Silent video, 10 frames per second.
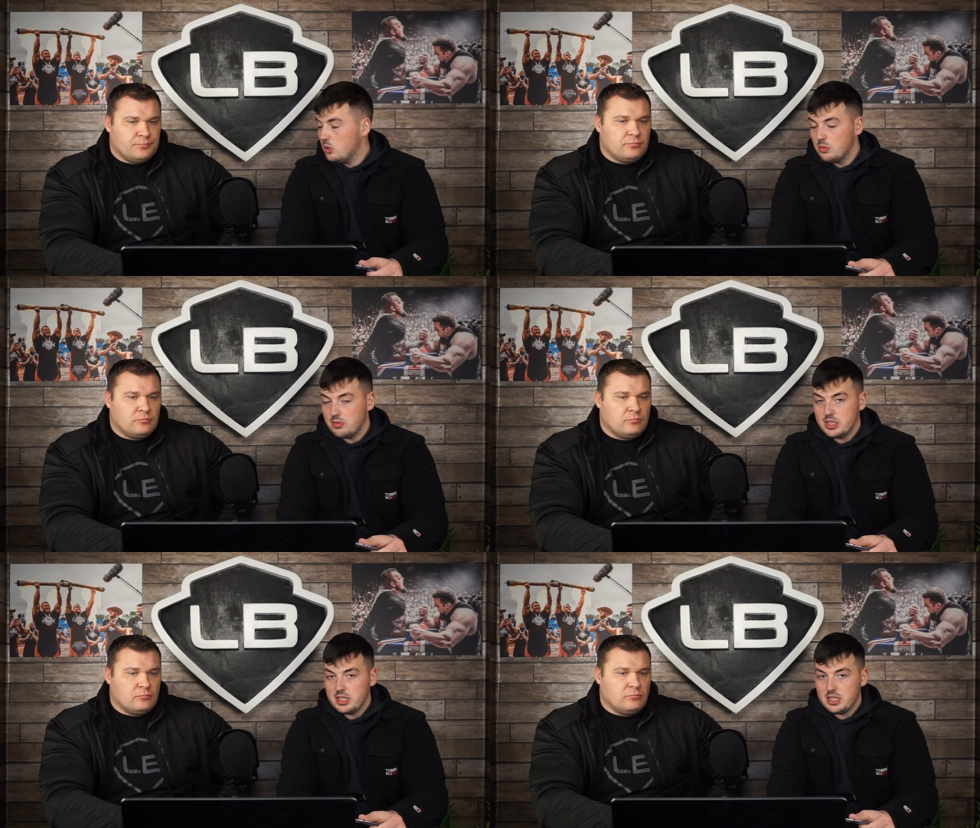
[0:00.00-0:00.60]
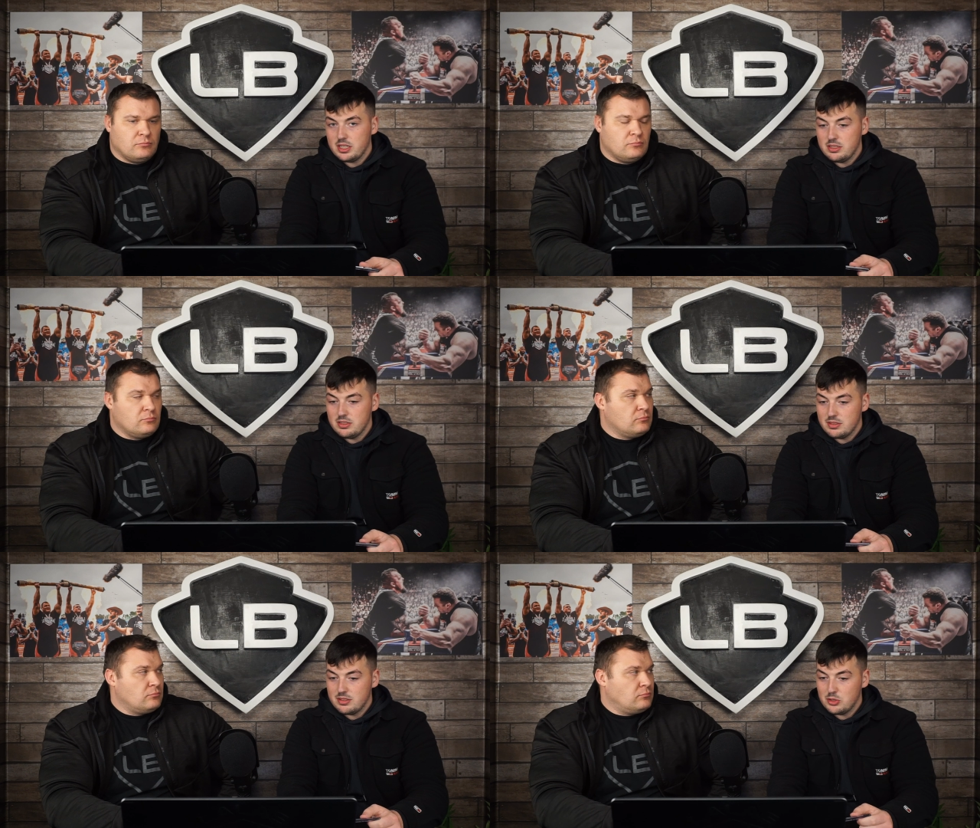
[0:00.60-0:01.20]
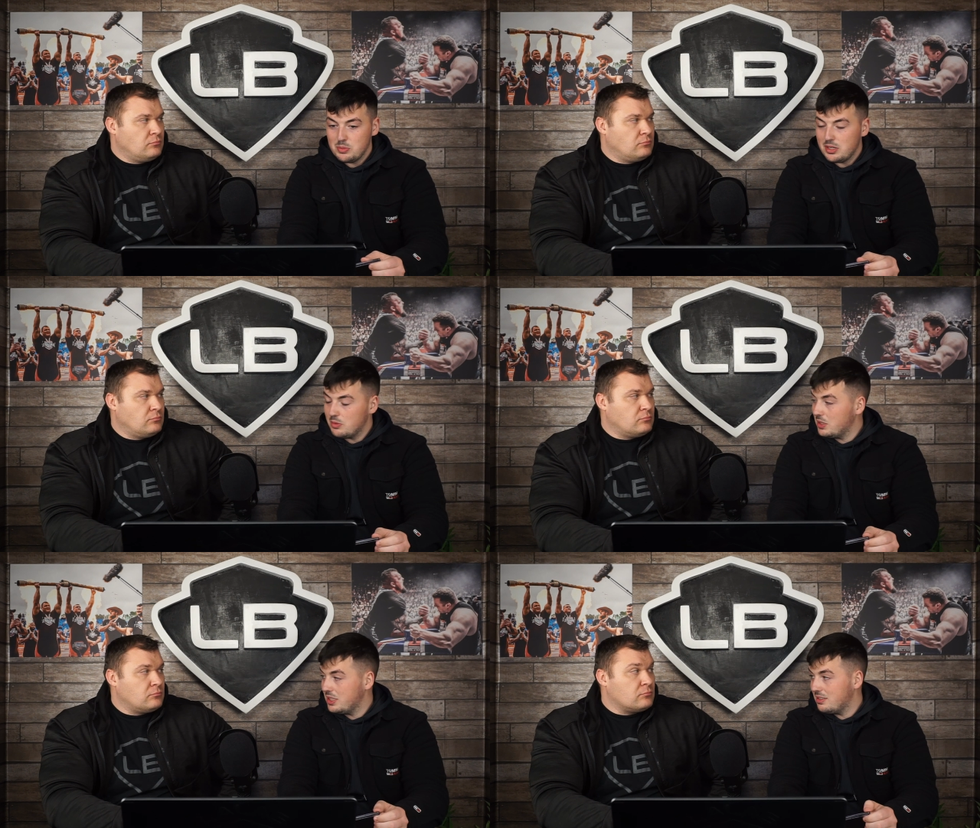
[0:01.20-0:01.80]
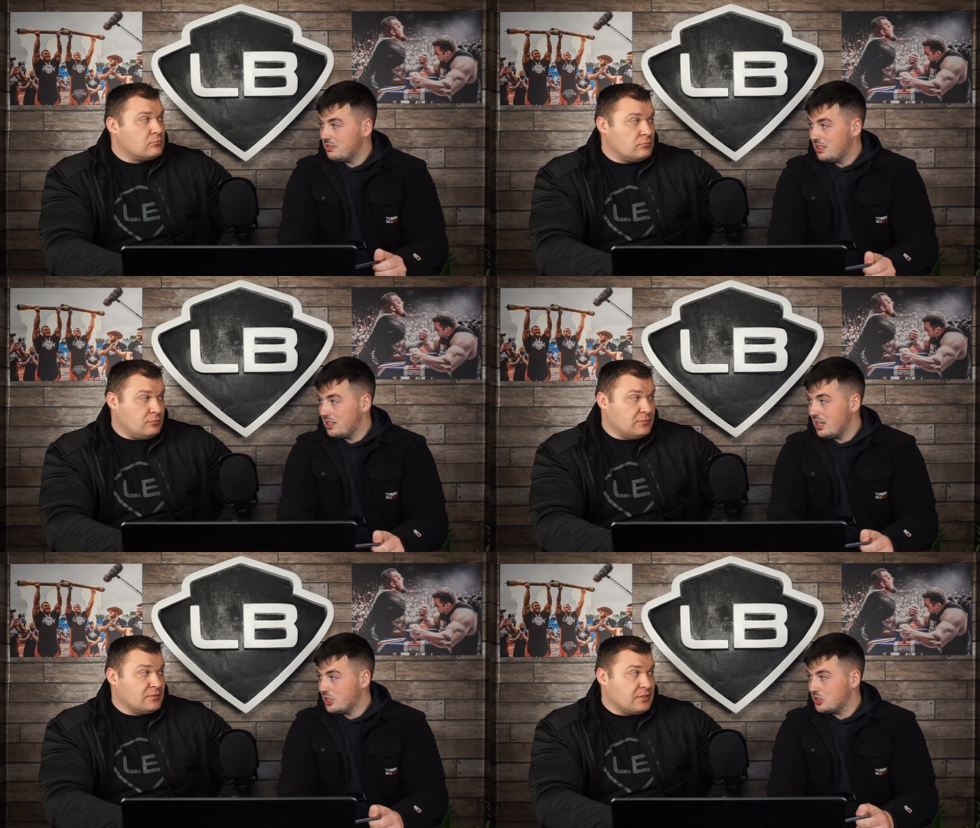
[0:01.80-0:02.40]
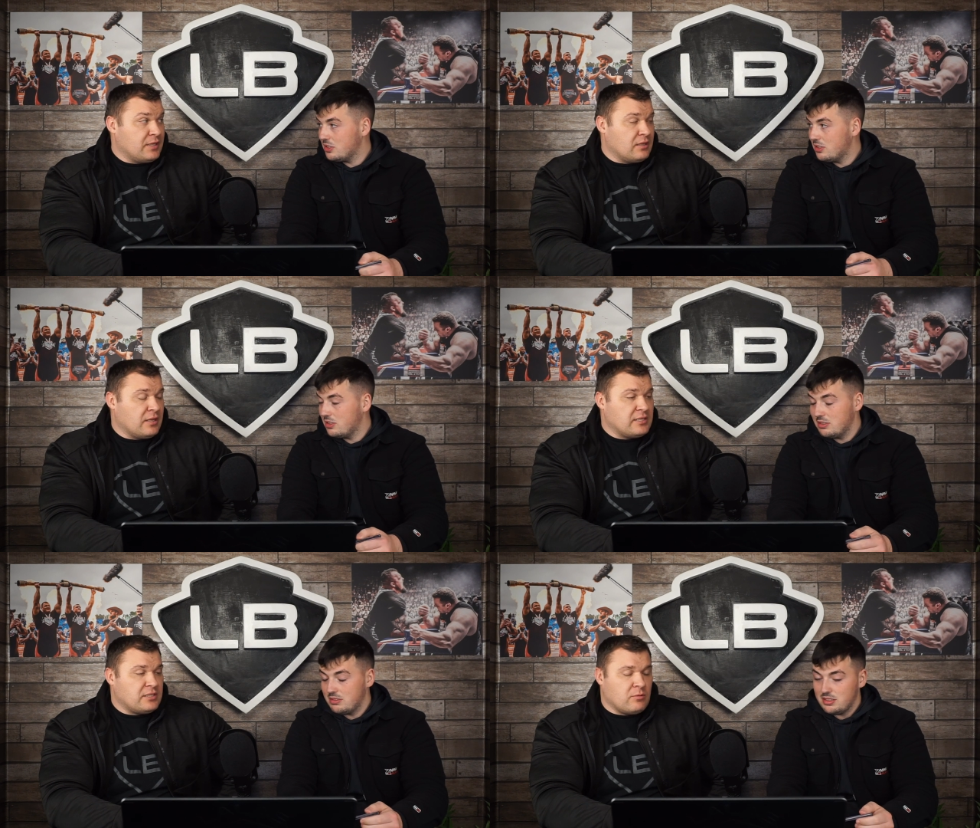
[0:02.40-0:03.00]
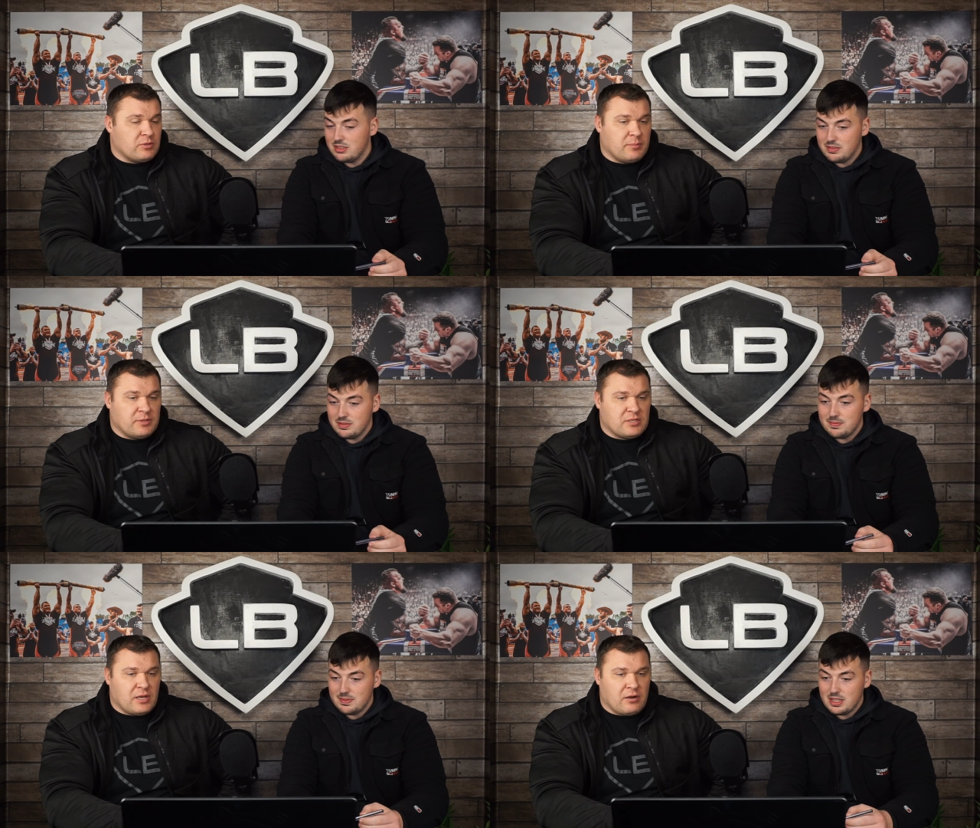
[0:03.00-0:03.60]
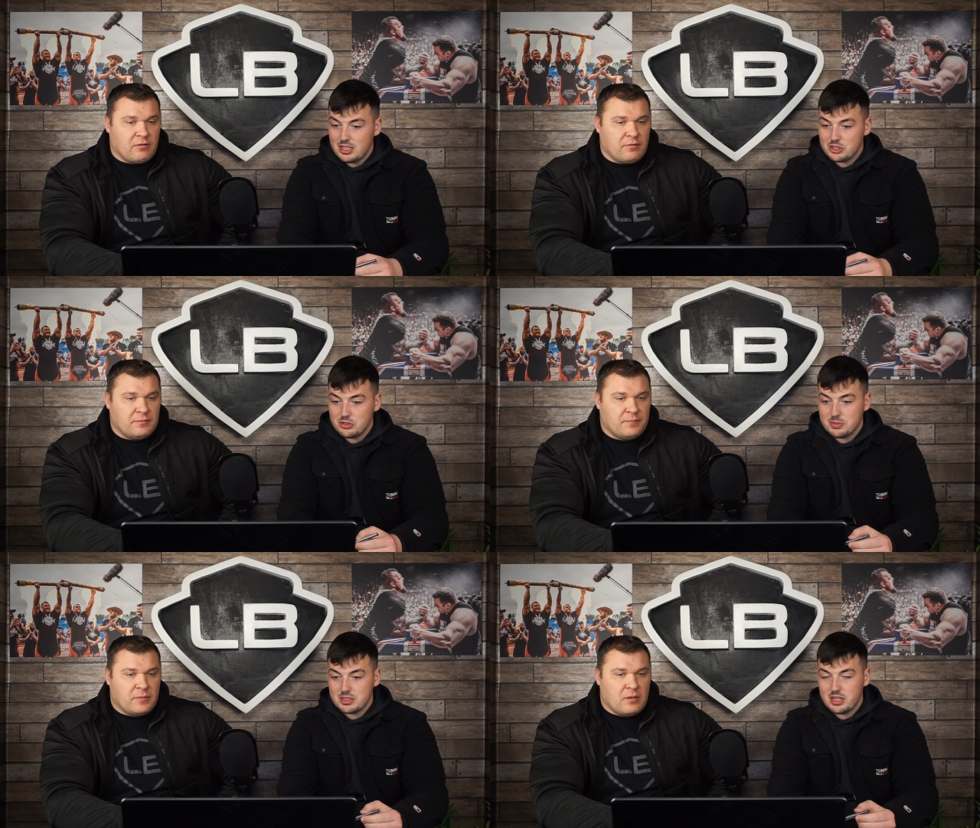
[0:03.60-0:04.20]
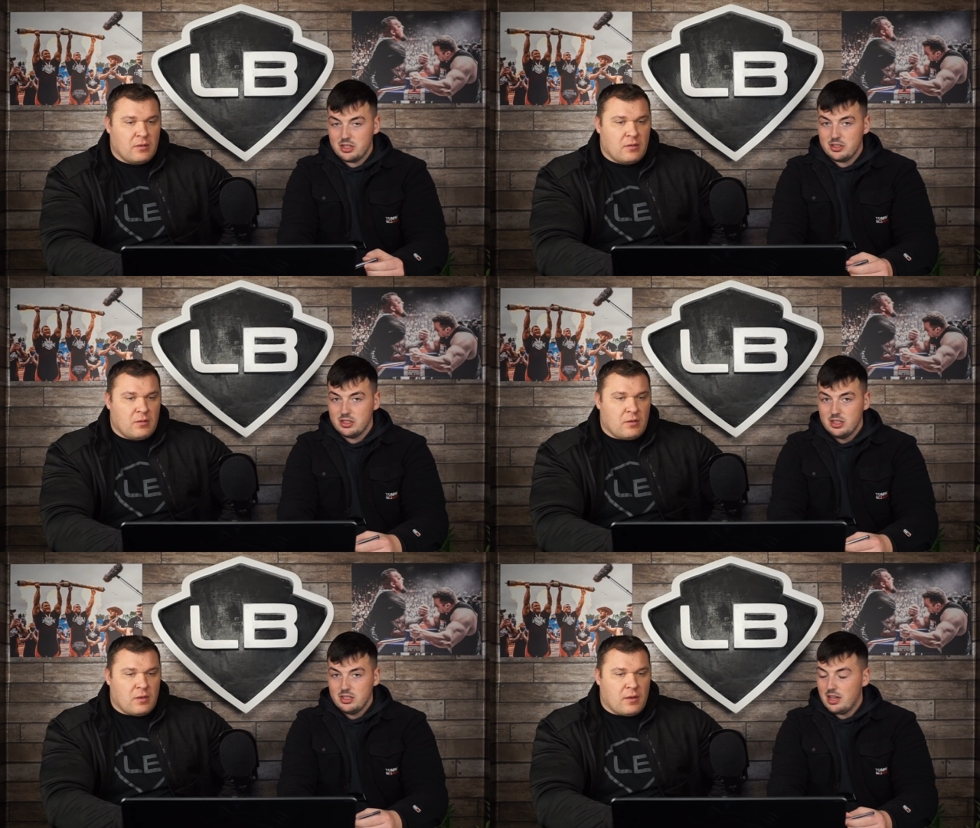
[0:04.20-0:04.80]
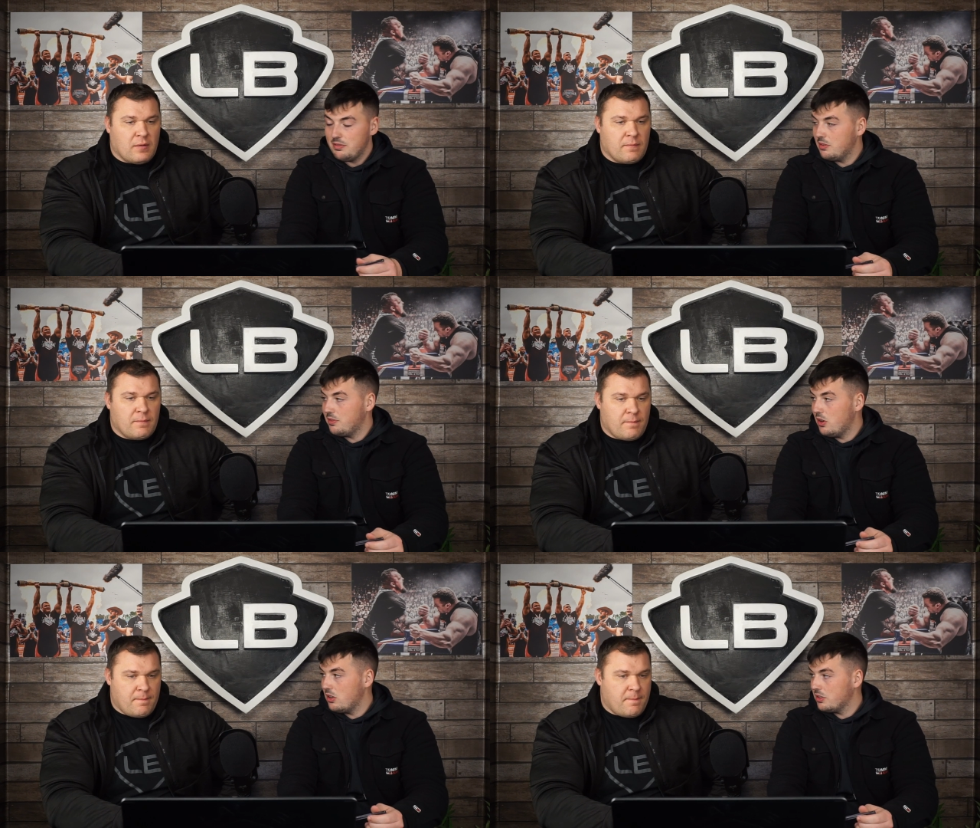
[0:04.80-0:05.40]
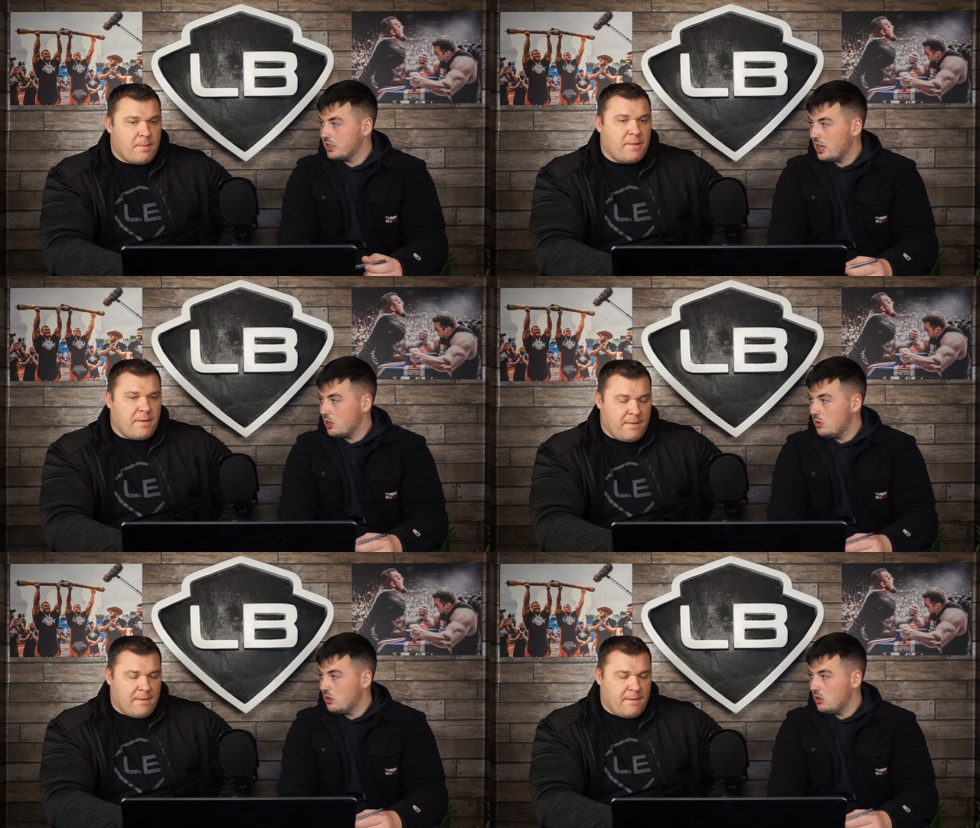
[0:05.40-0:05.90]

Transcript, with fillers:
Speaker 1: hopefully he can do better than what he did last Yeah, last year was a bit scary. Last year was a bit scary, yeah. having to fall on the car